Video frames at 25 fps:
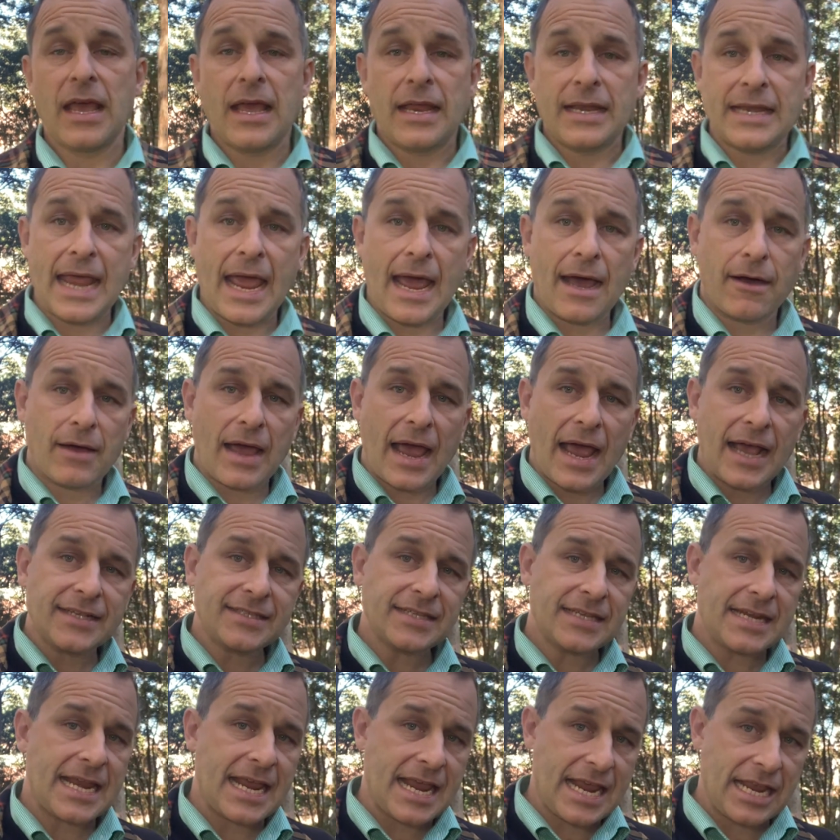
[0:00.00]
Now, as
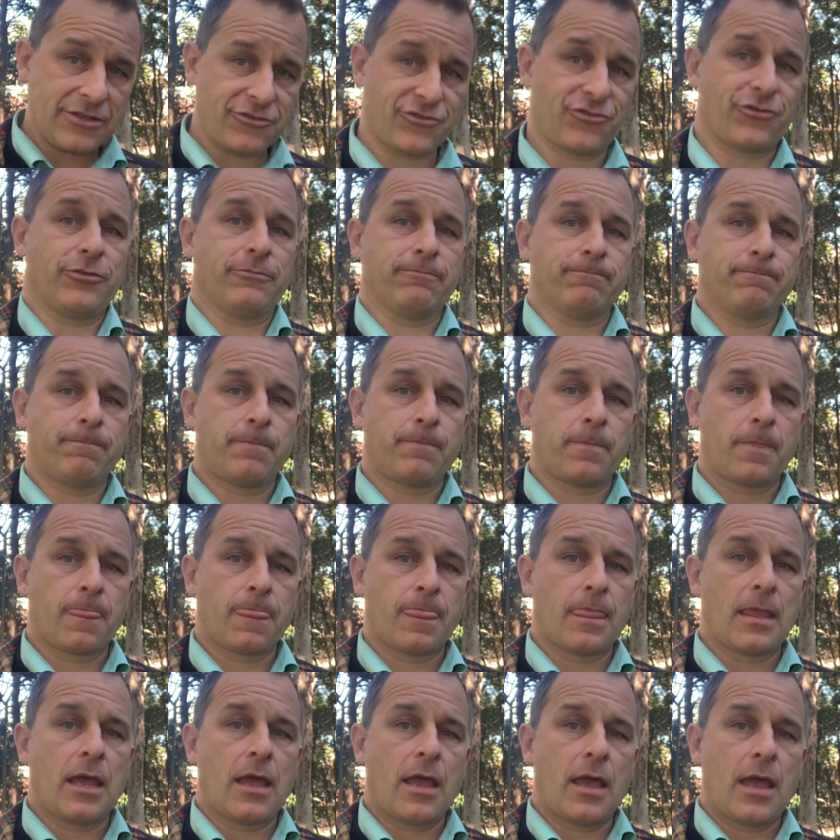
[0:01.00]
an interim,
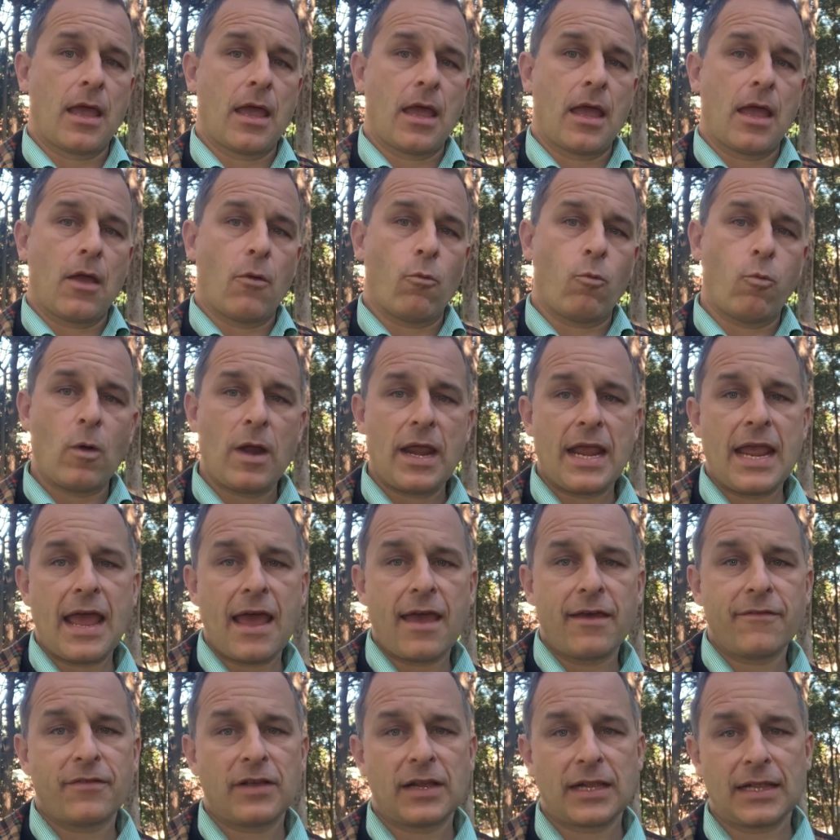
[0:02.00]
we
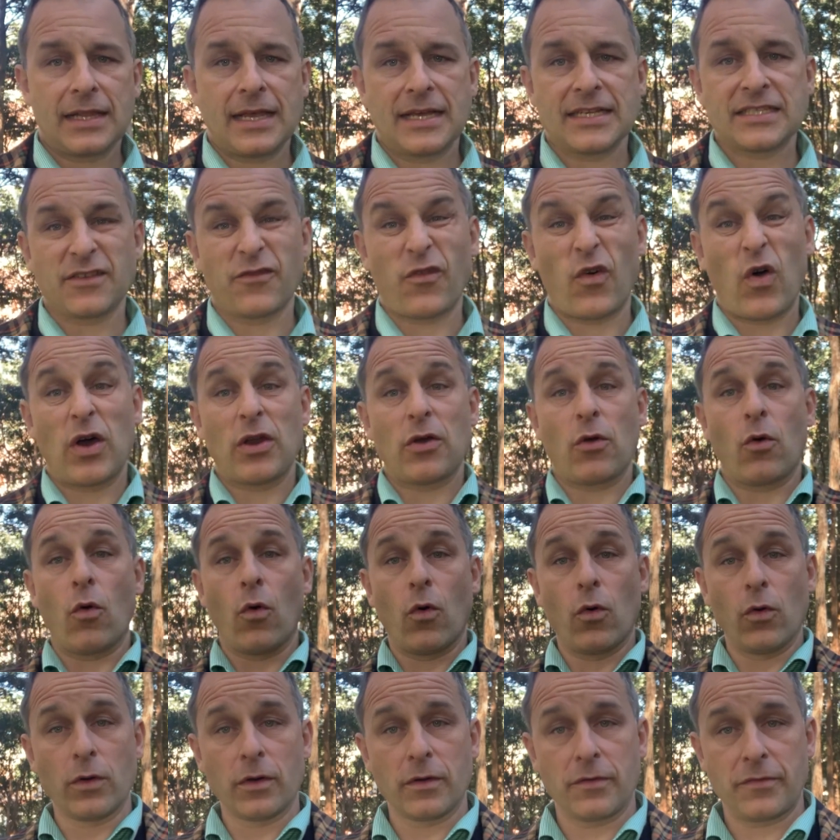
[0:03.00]
have classified
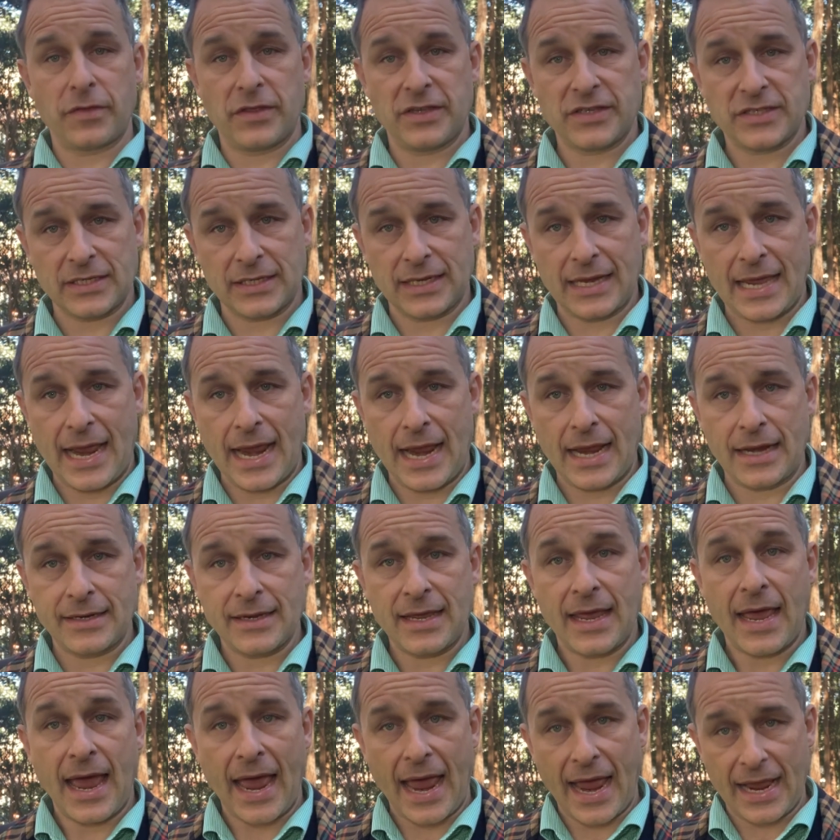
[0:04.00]
all of this land
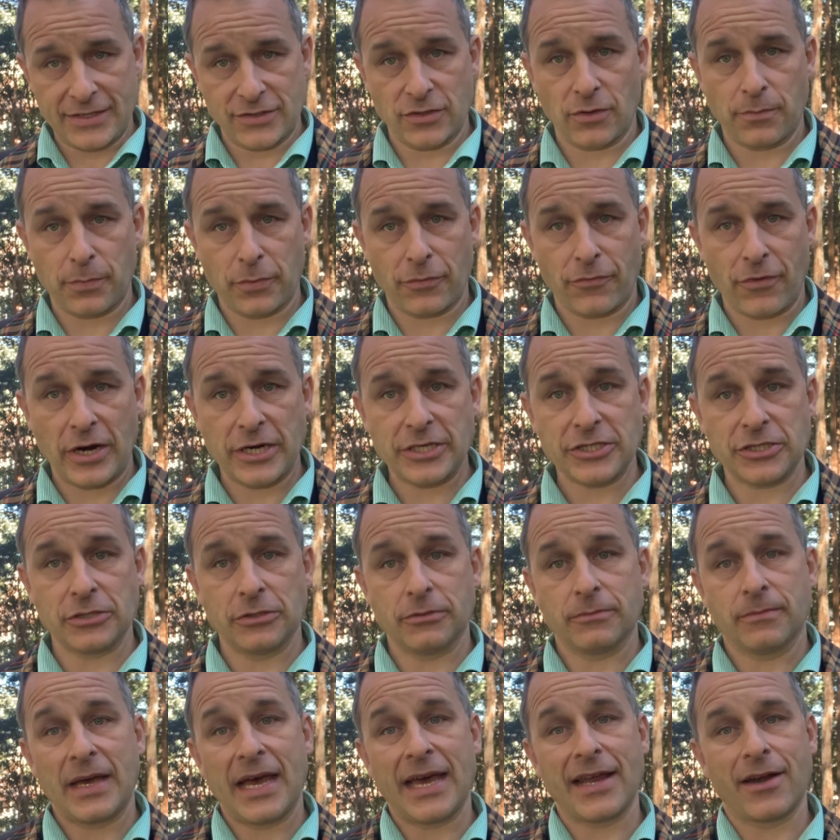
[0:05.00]
as
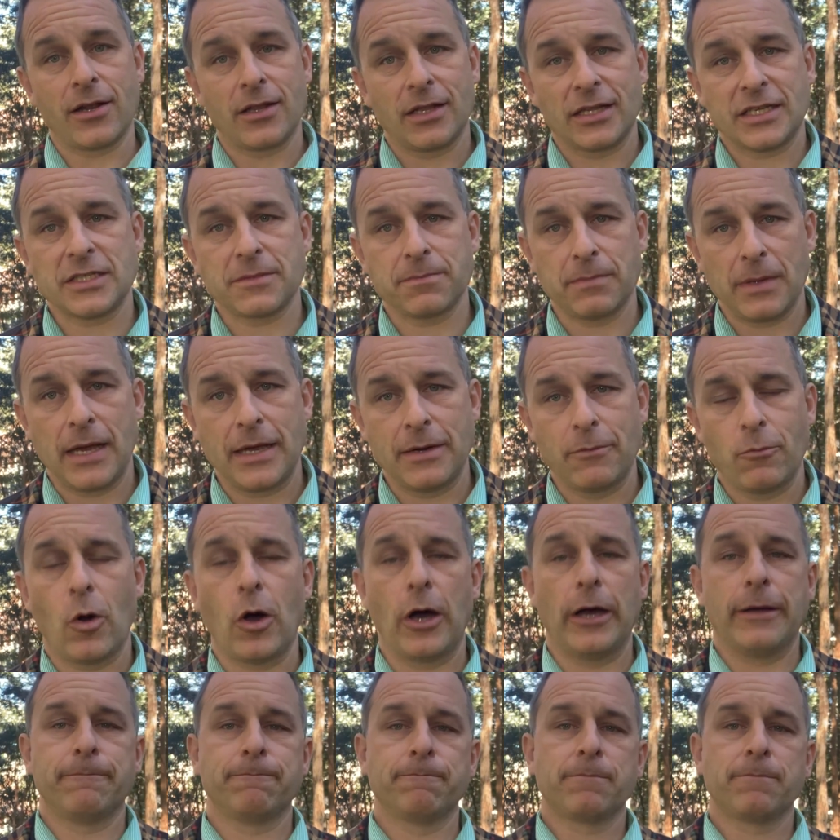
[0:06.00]
operational, and I'll explain why.